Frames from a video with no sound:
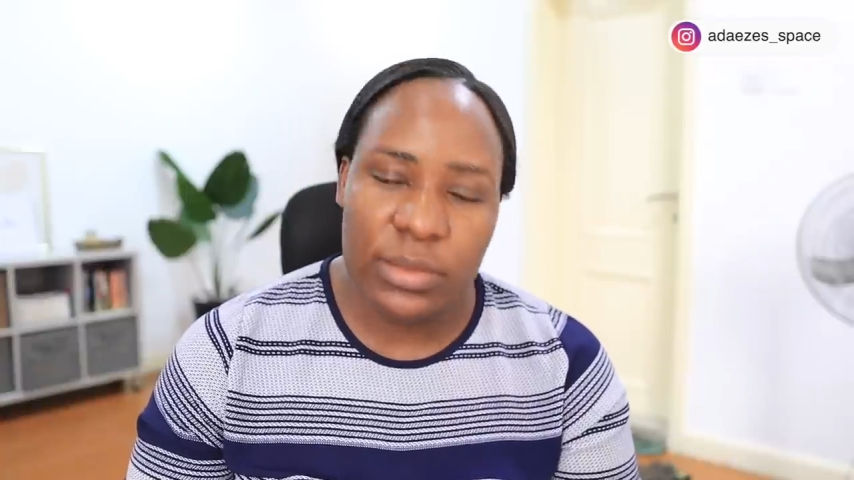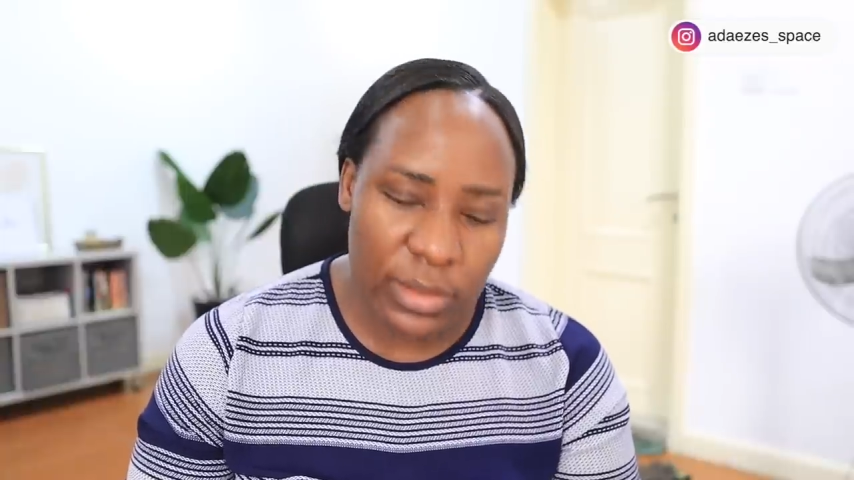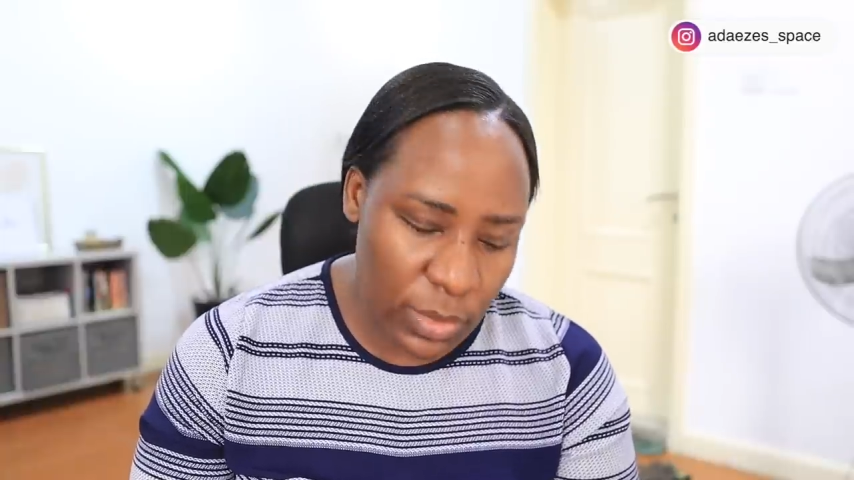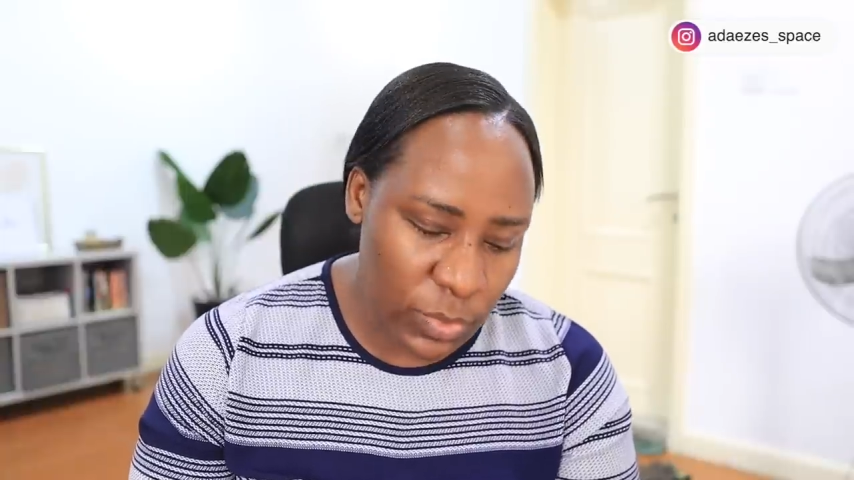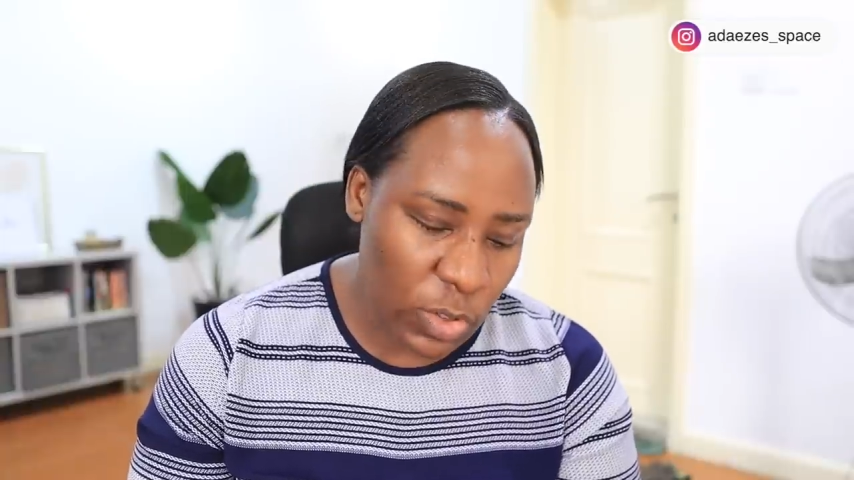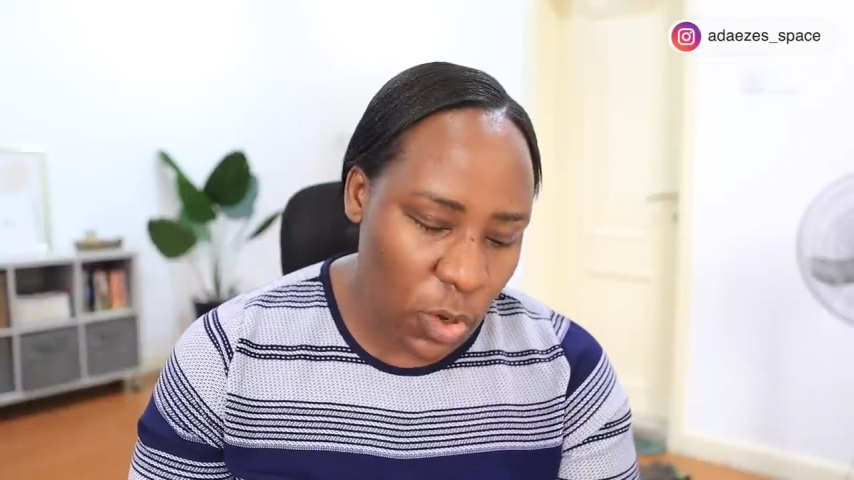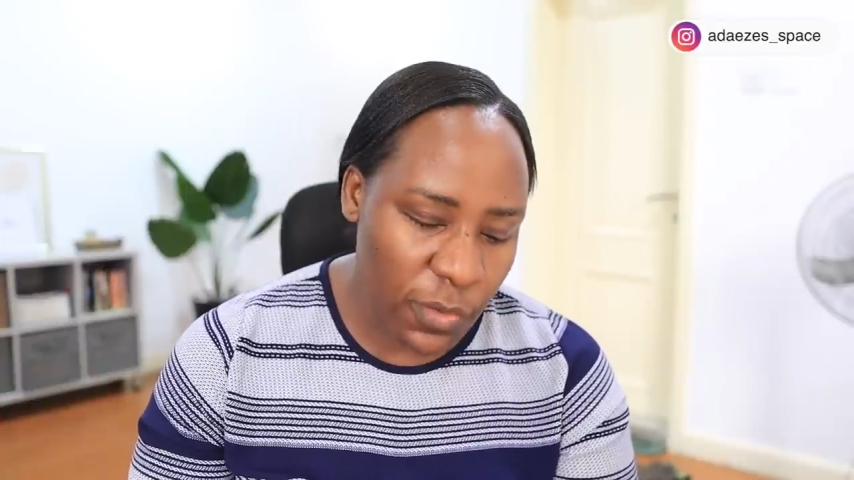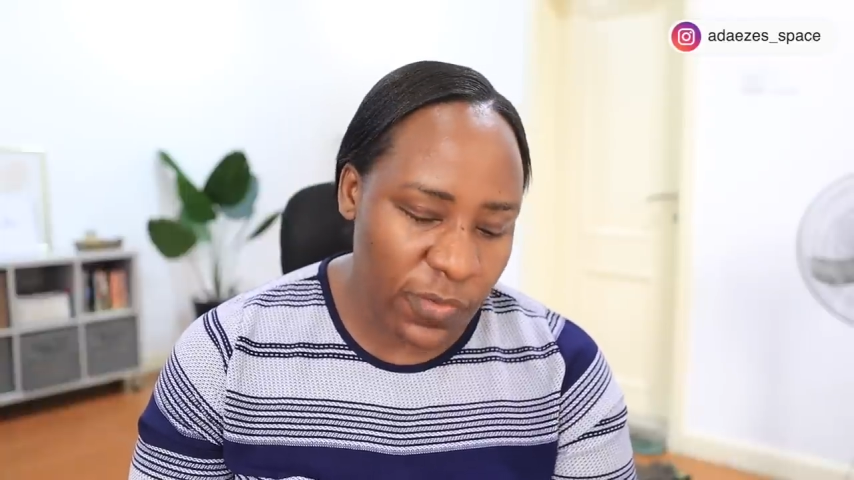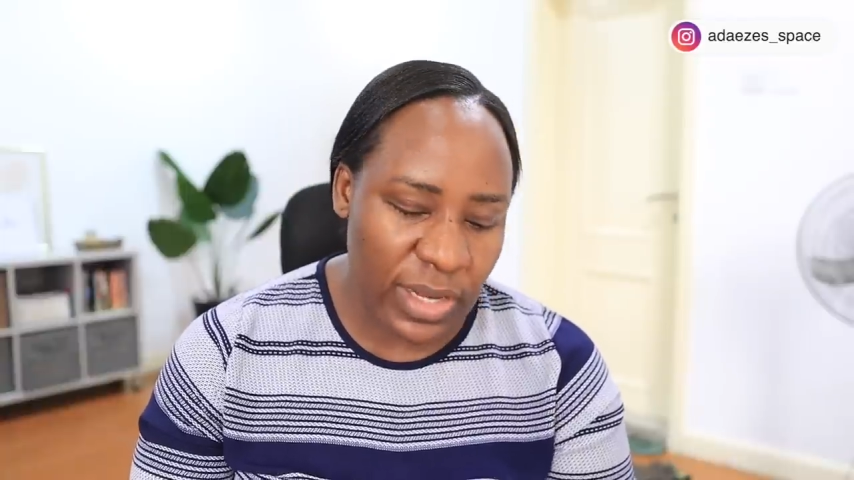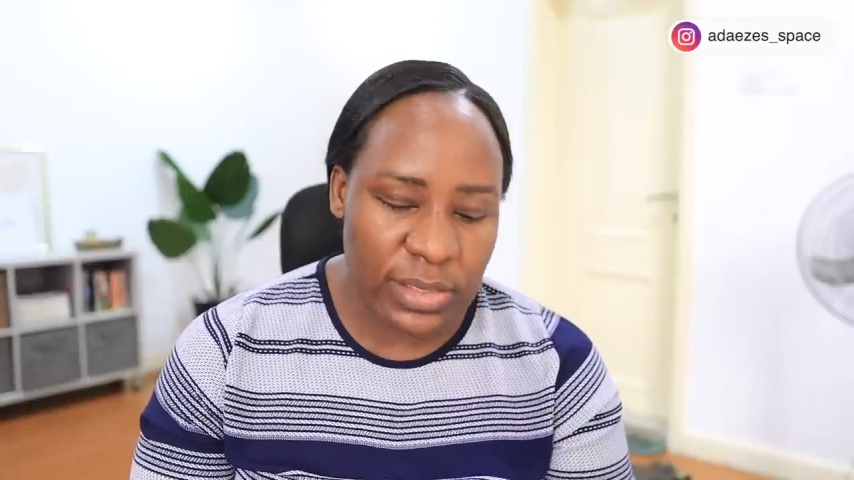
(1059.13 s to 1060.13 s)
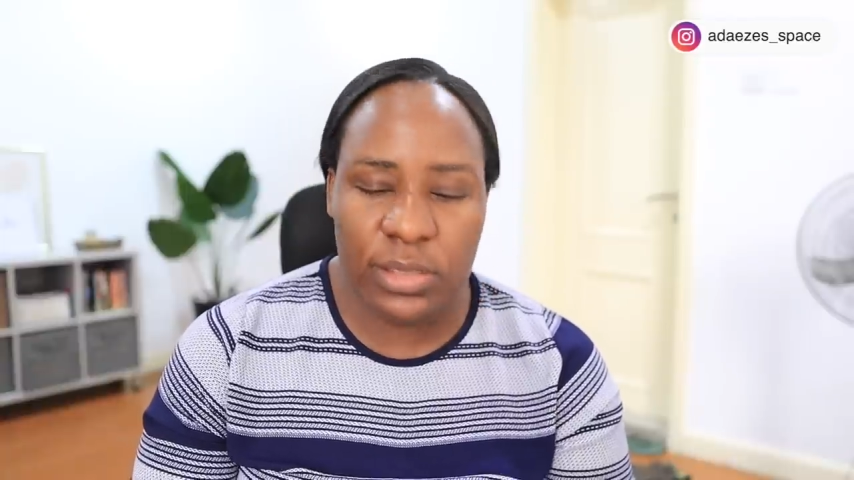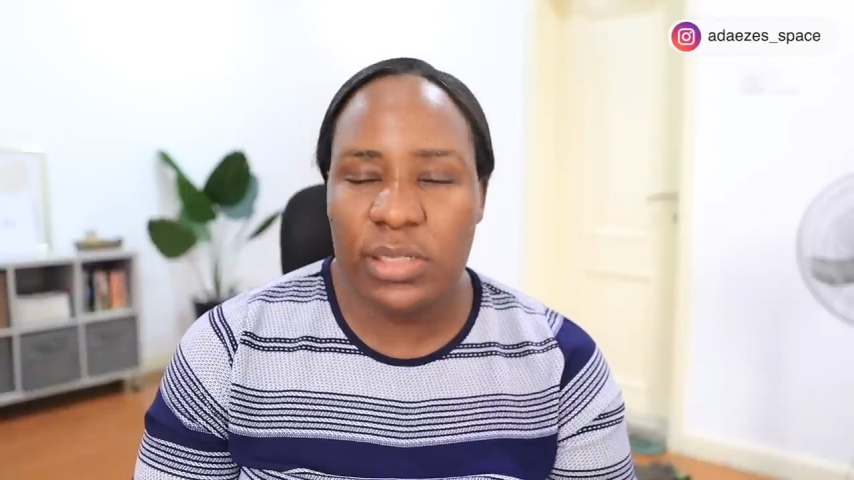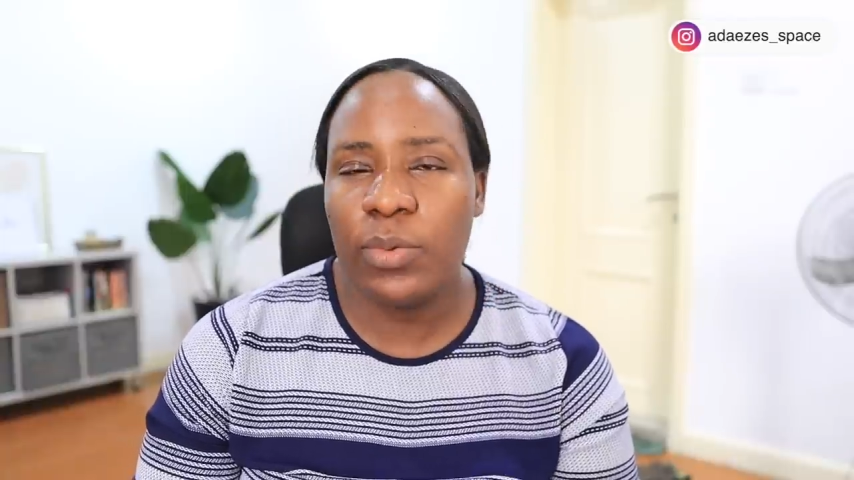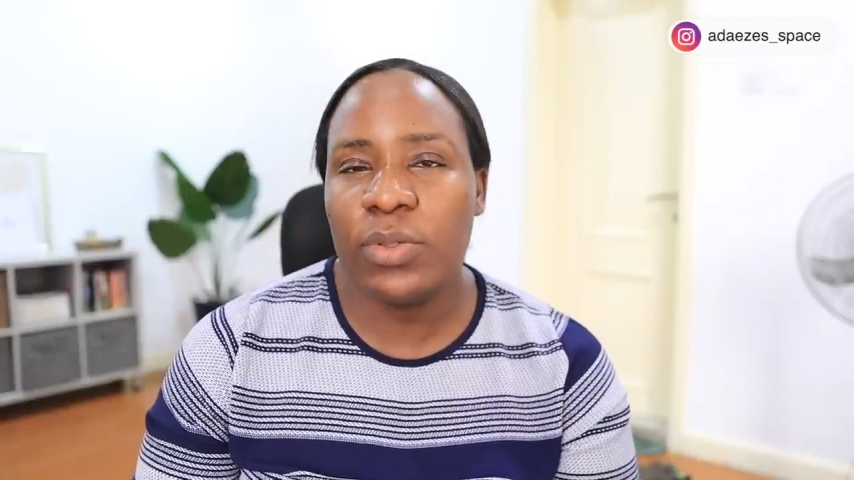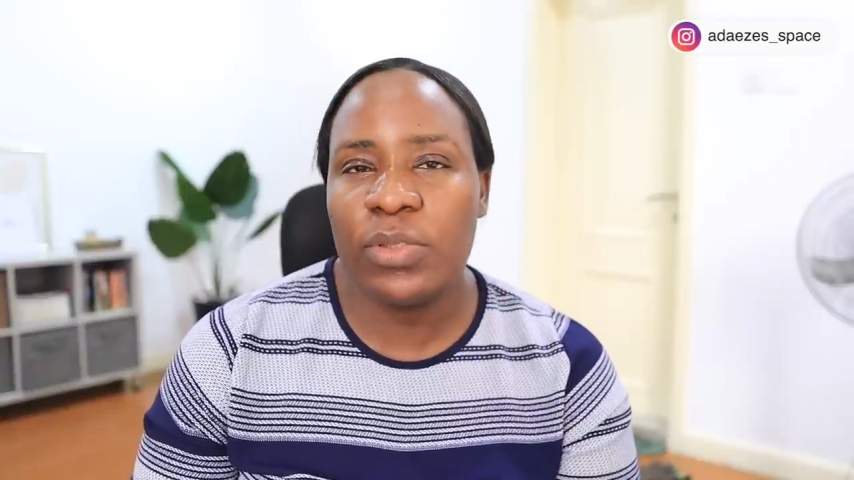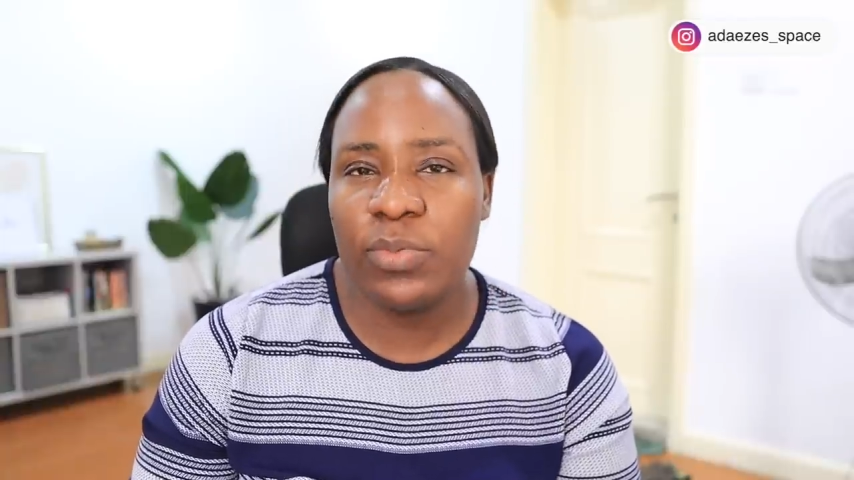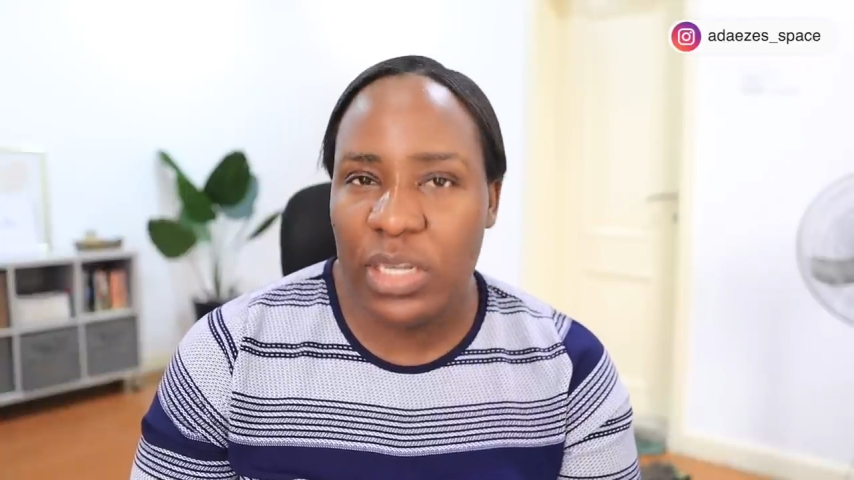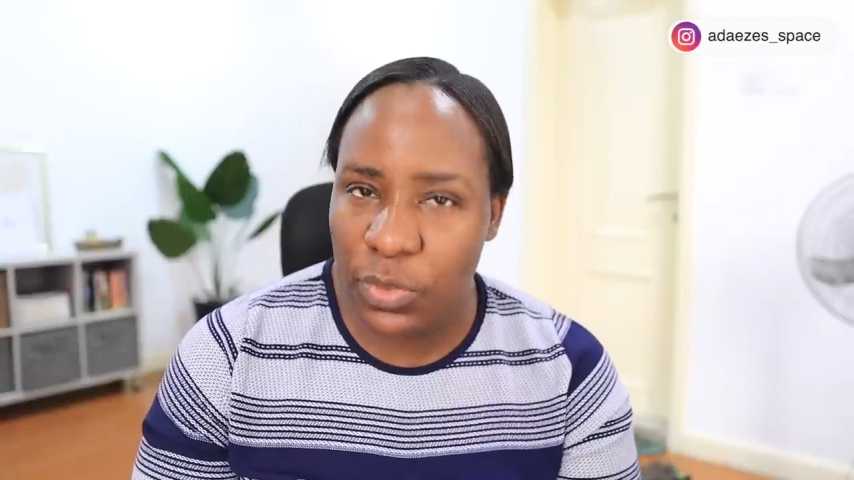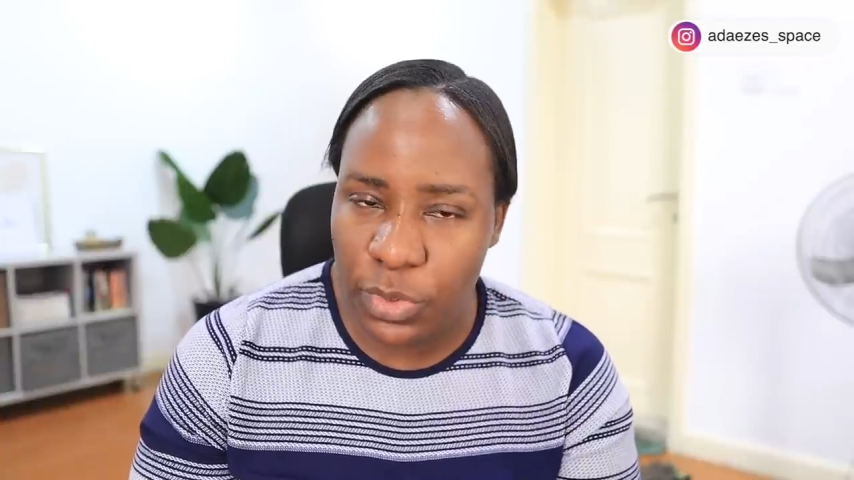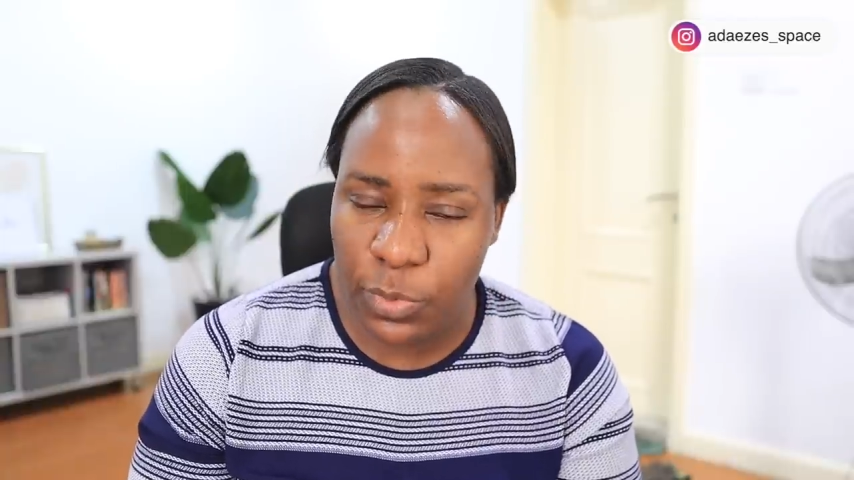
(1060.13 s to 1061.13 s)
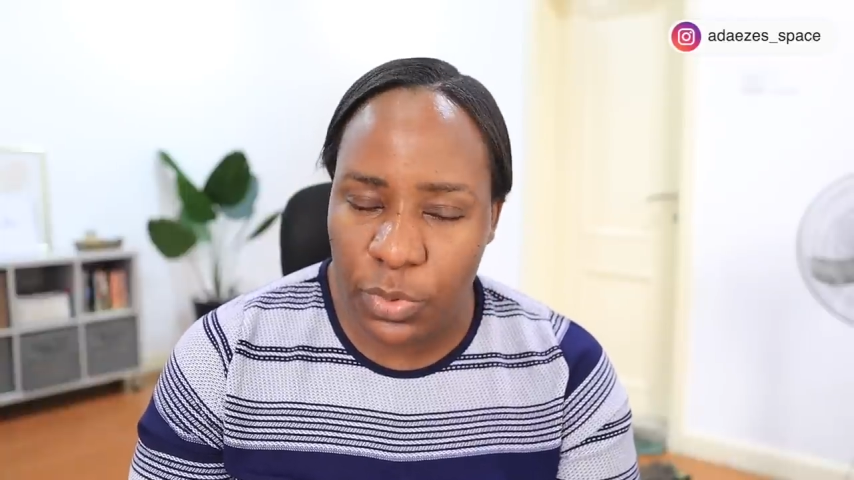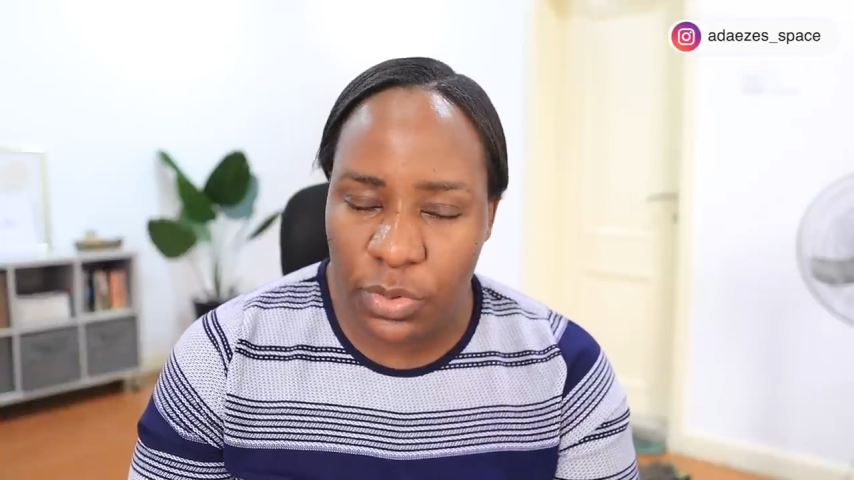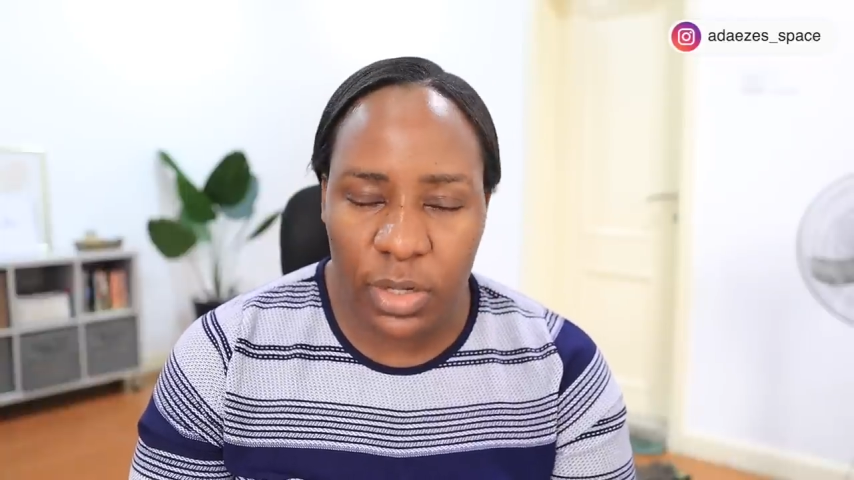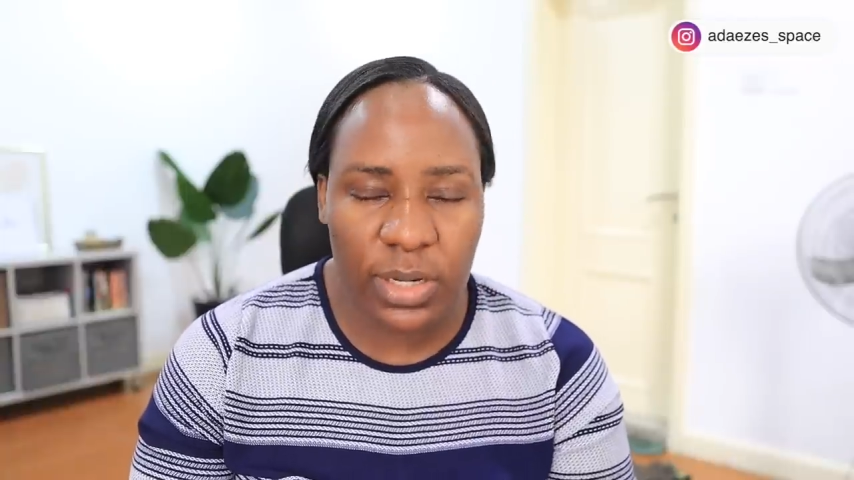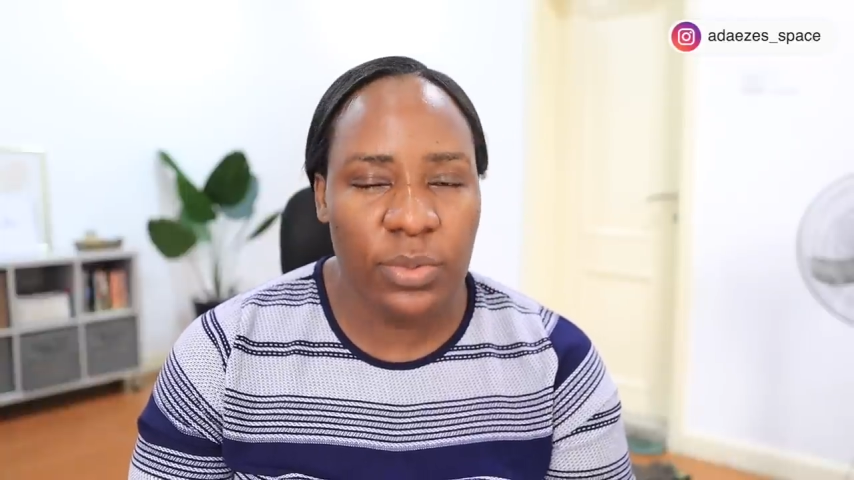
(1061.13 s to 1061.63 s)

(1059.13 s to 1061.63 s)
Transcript: dealing with the COVID vaccine, I was dealing with period,